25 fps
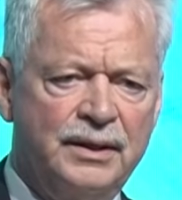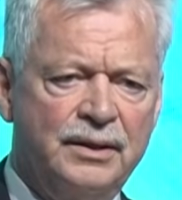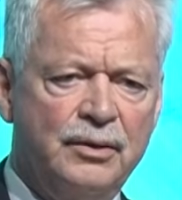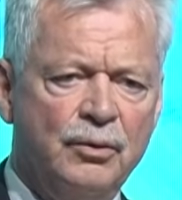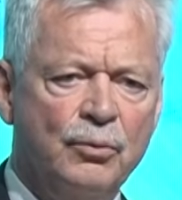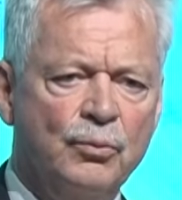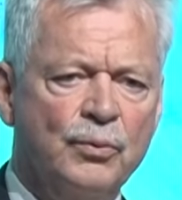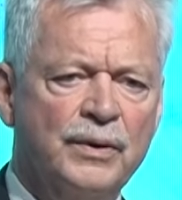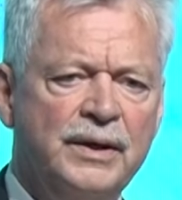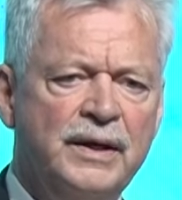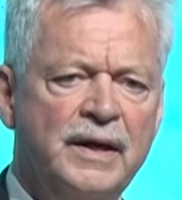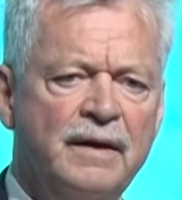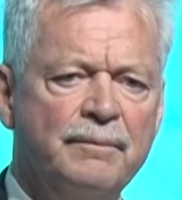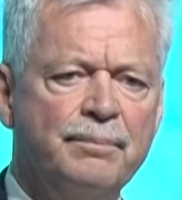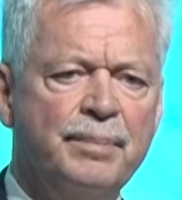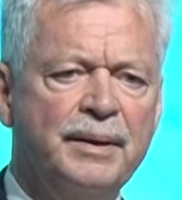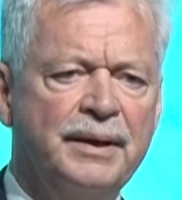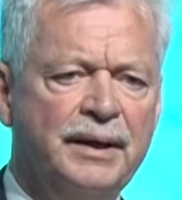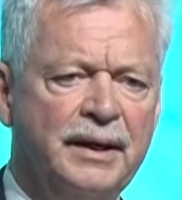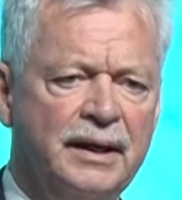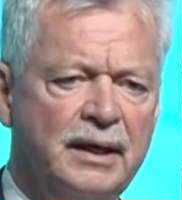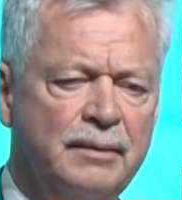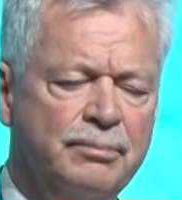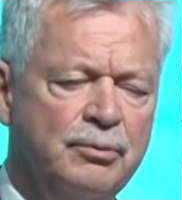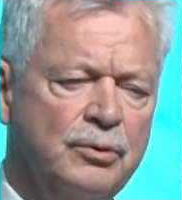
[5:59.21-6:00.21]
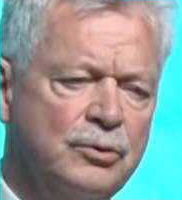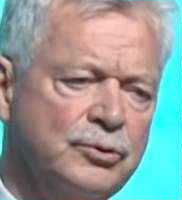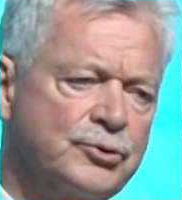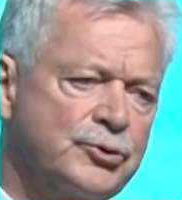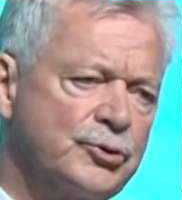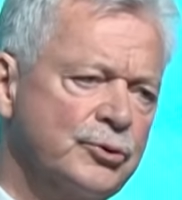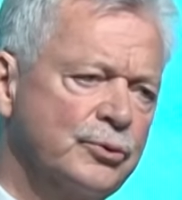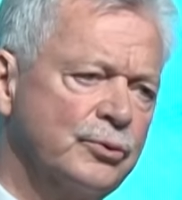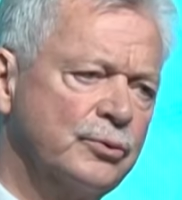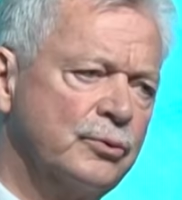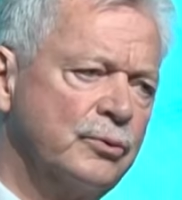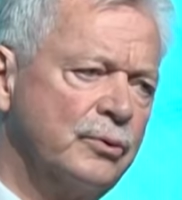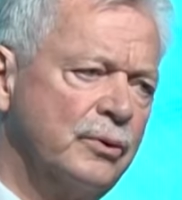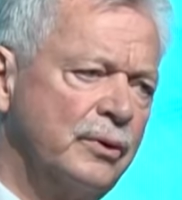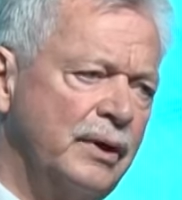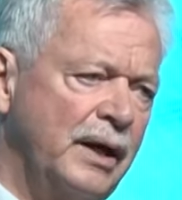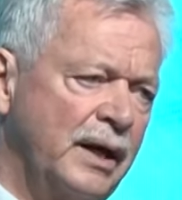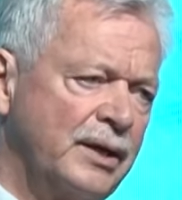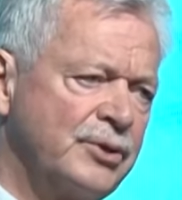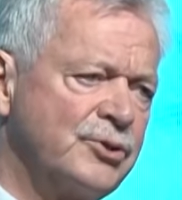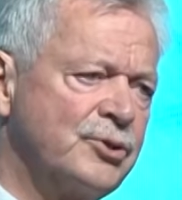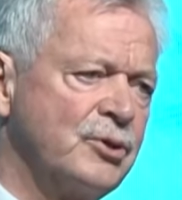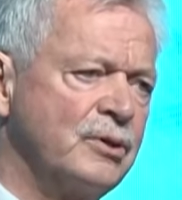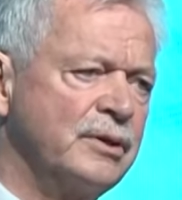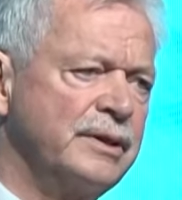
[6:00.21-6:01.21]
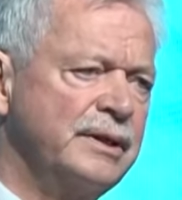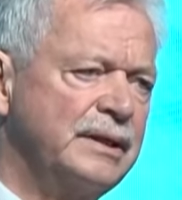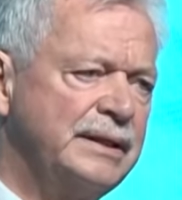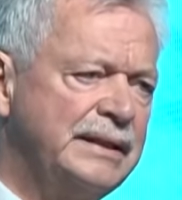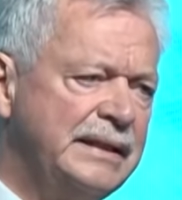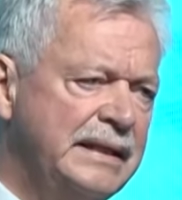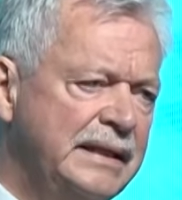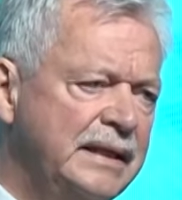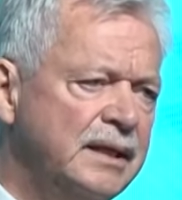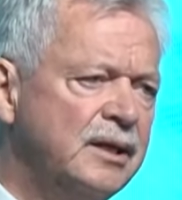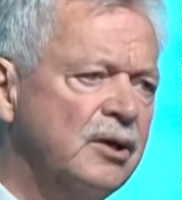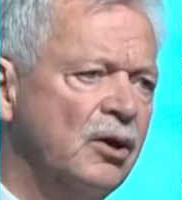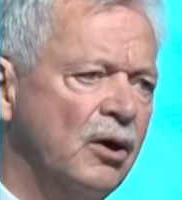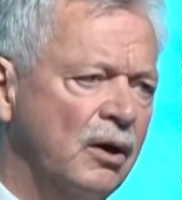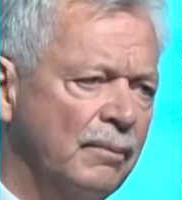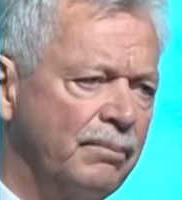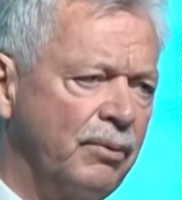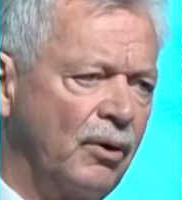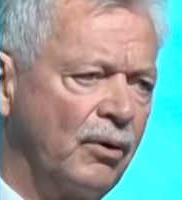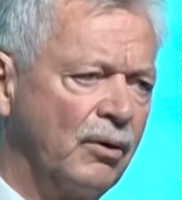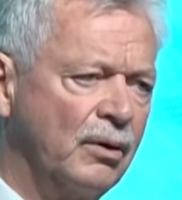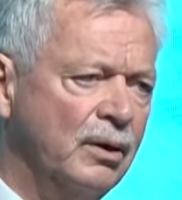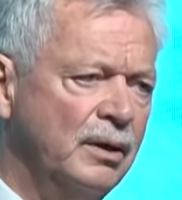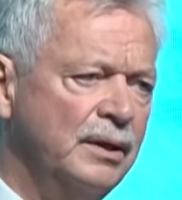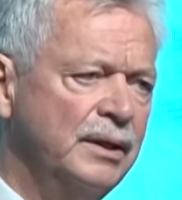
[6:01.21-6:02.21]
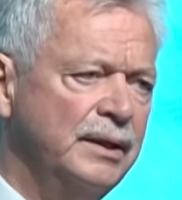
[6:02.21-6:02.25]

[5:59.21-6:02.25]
we have been able to actually decouple